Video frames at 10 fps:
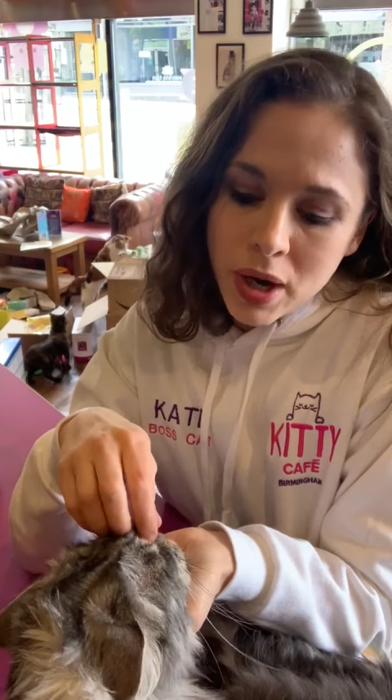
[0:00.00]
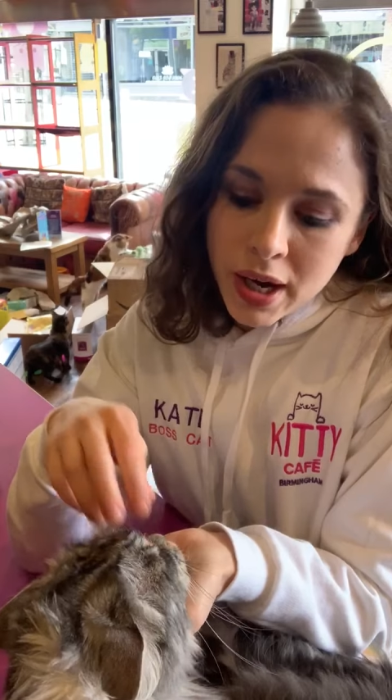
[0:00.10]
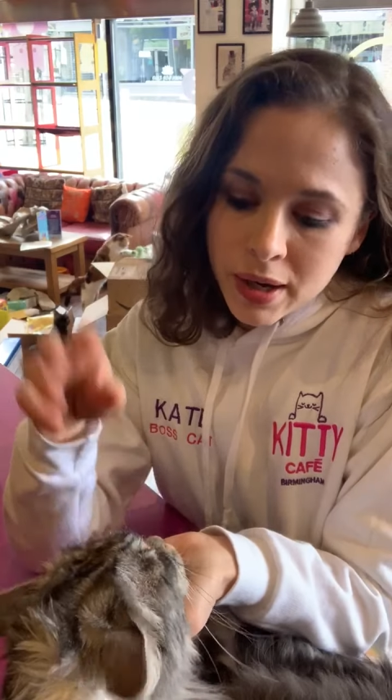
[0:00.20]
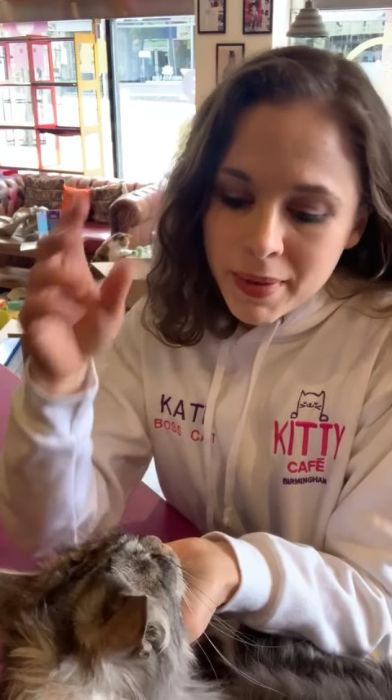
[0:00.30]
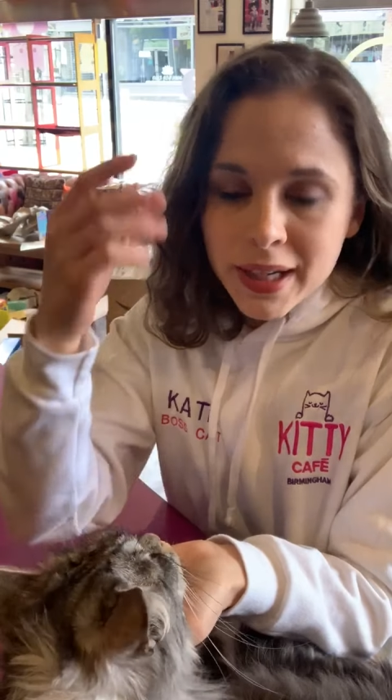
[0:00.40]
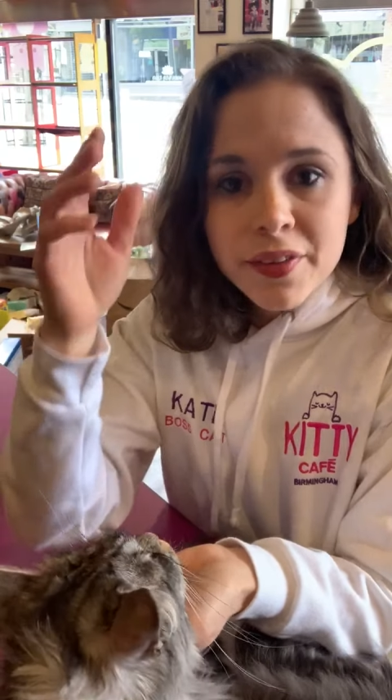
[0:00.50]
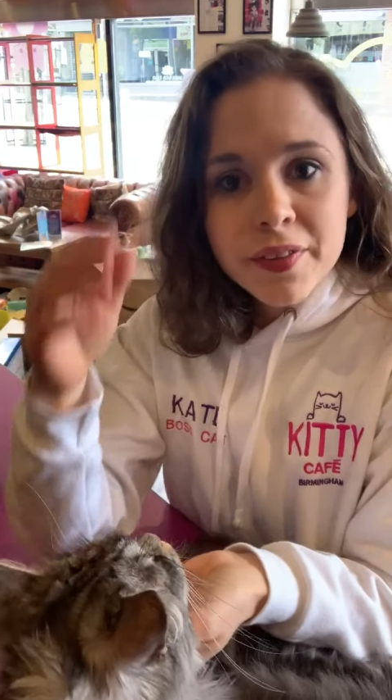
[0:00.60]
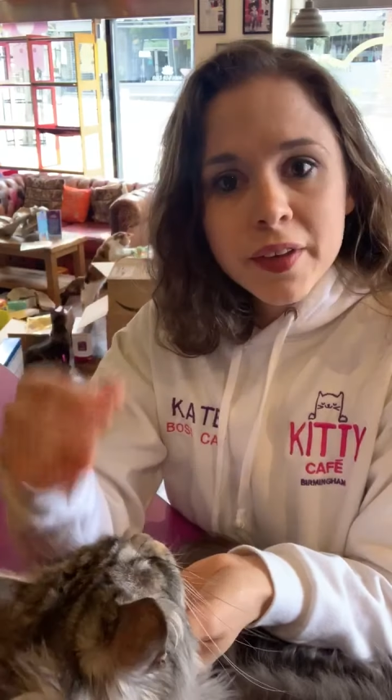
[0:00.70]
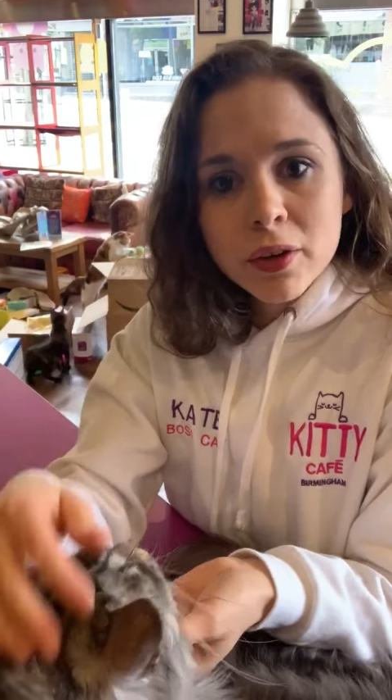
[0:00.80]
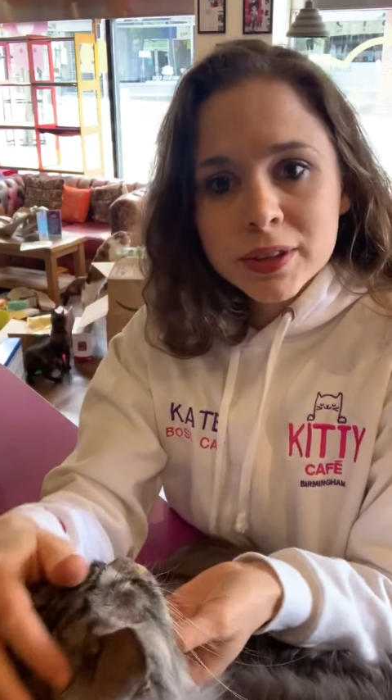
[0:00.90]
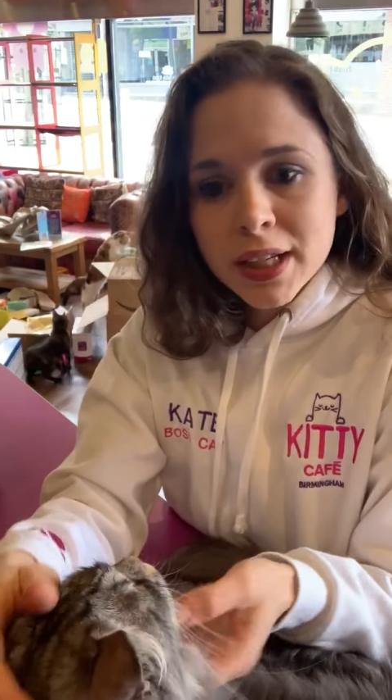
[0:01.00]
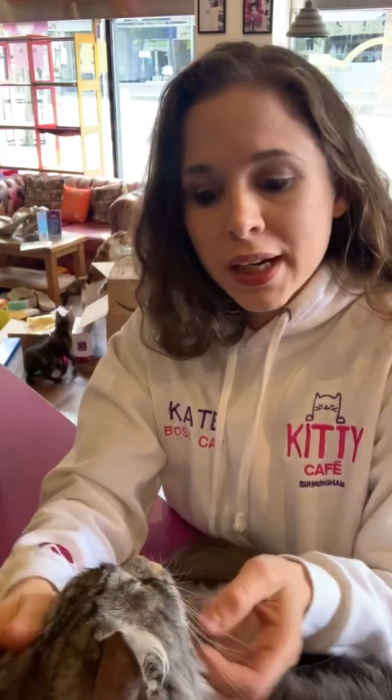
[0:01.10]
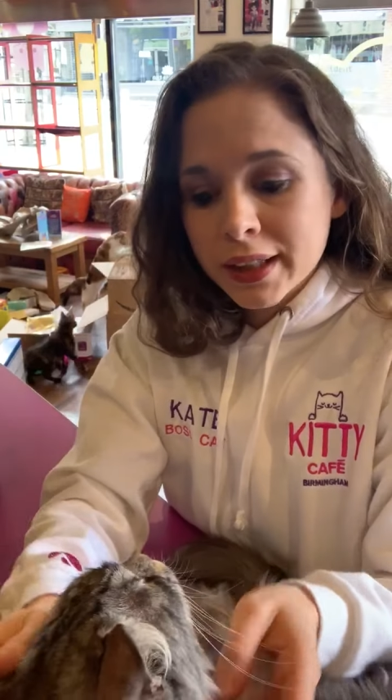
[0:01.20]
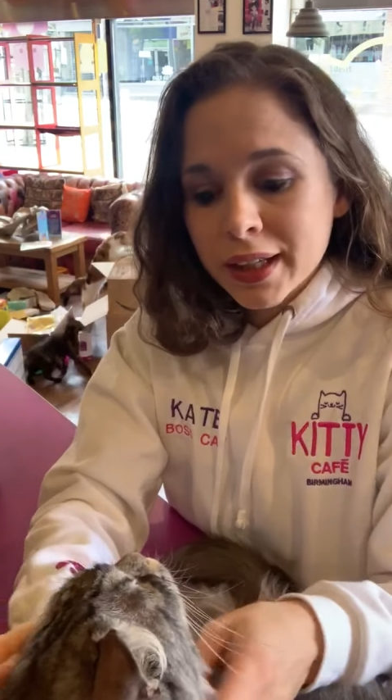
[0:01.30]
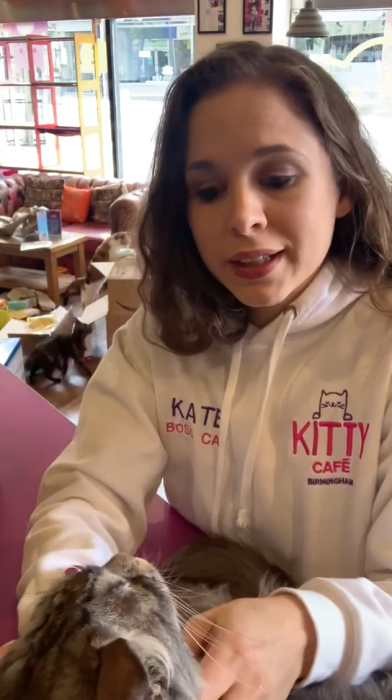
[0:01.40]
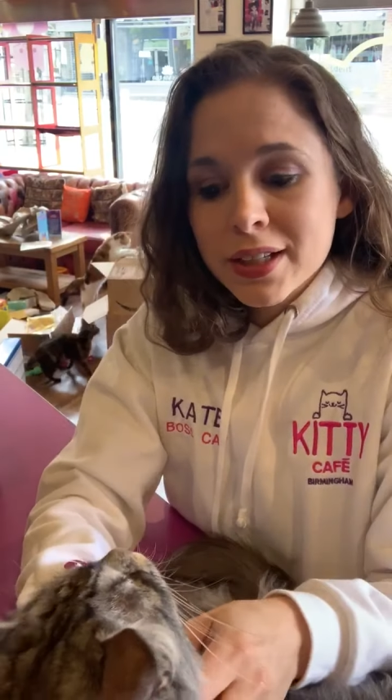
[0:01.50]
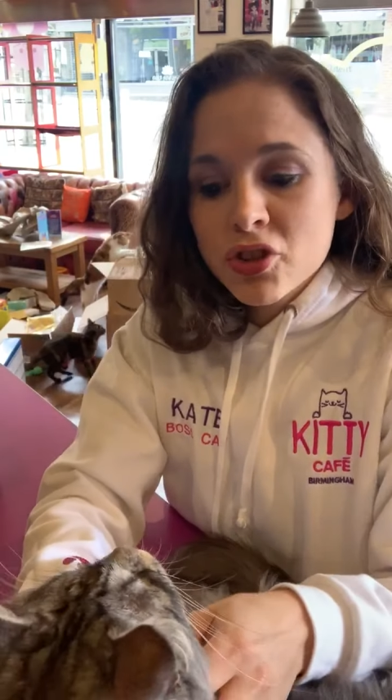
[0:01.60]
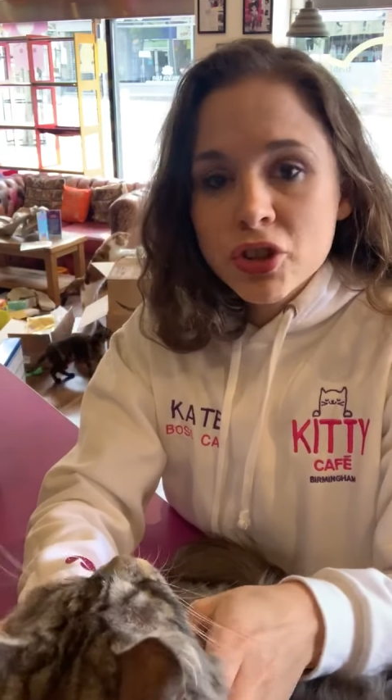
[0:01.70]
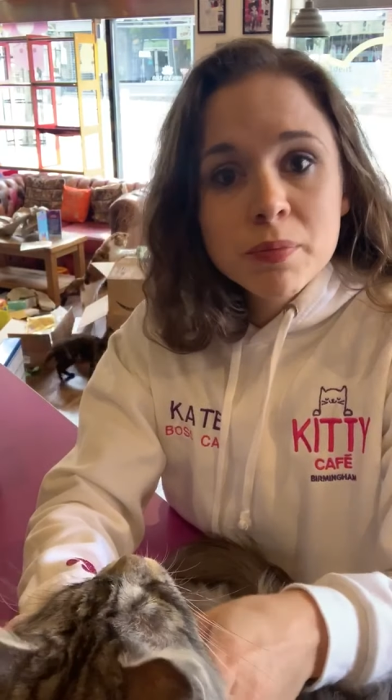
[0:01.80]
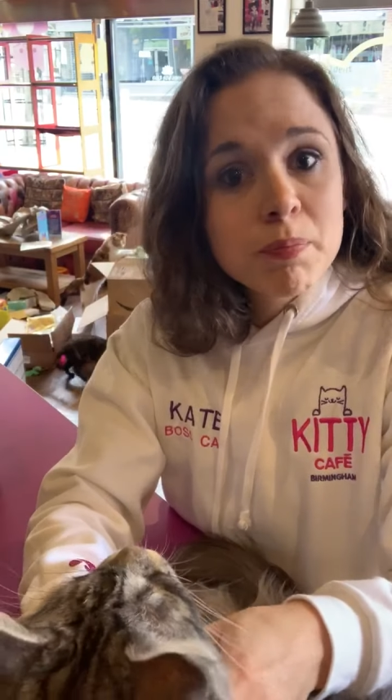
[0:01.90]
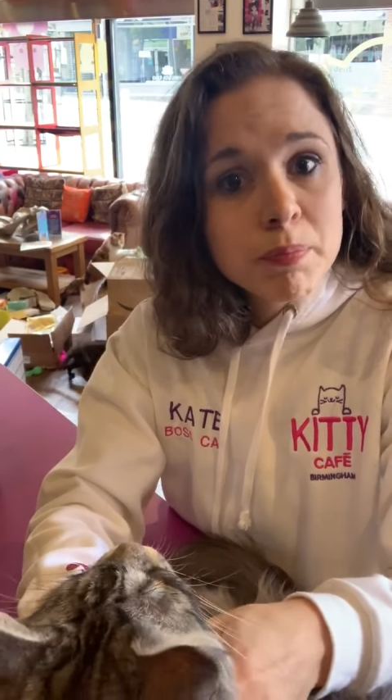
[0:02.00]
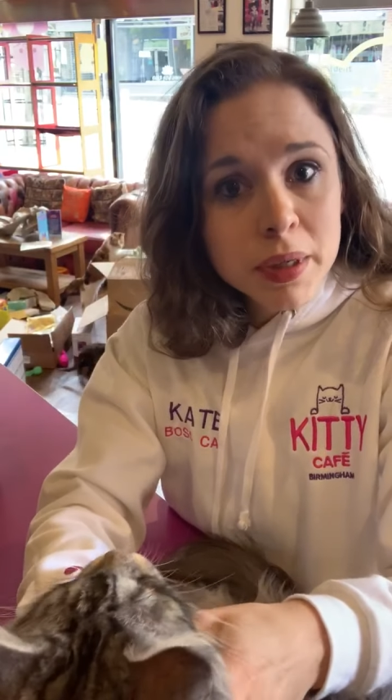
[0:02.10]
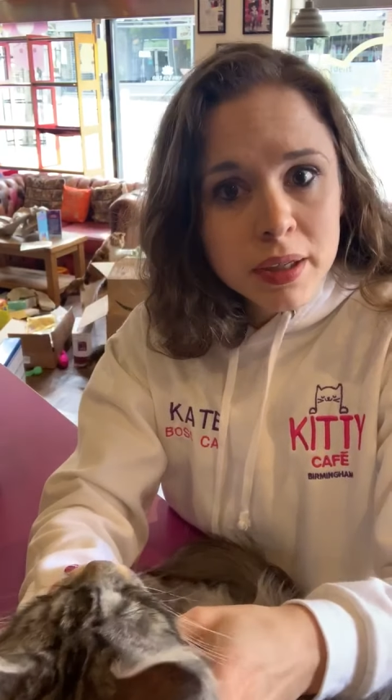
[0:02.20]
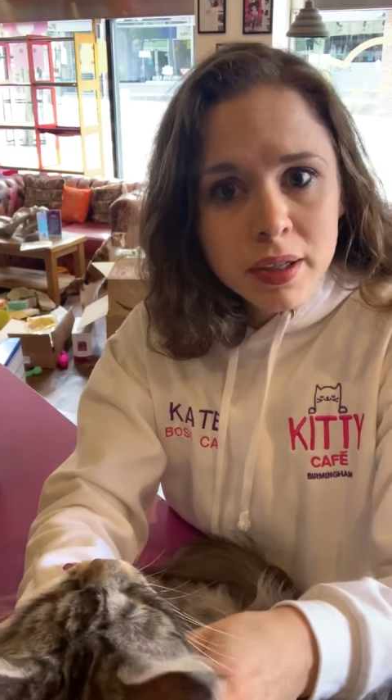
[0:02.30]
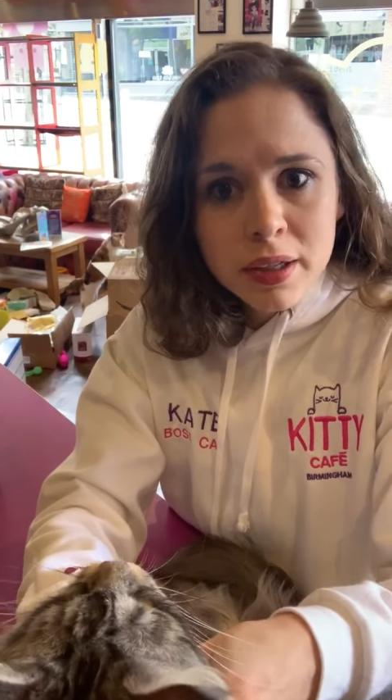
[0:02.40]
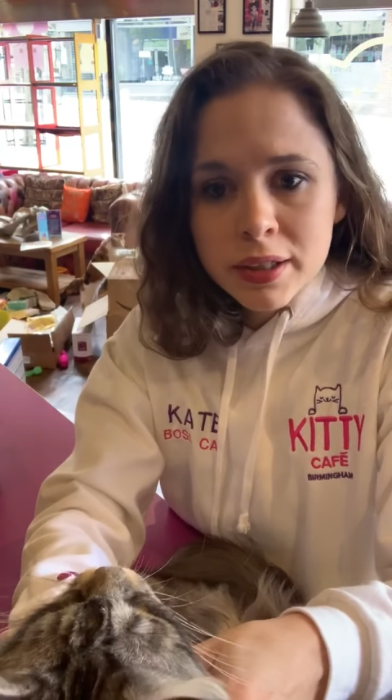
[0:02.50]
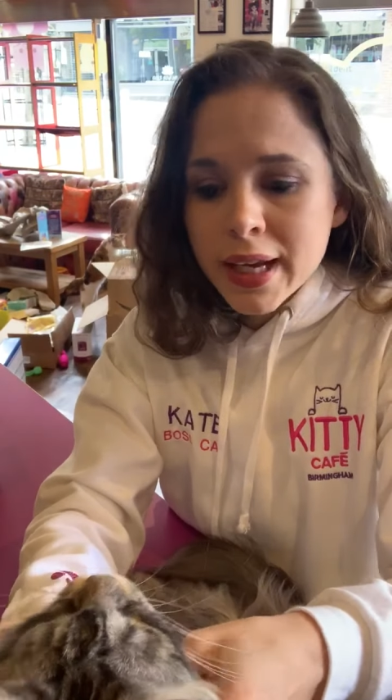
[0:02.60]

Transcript: anything that looks like an injured bird,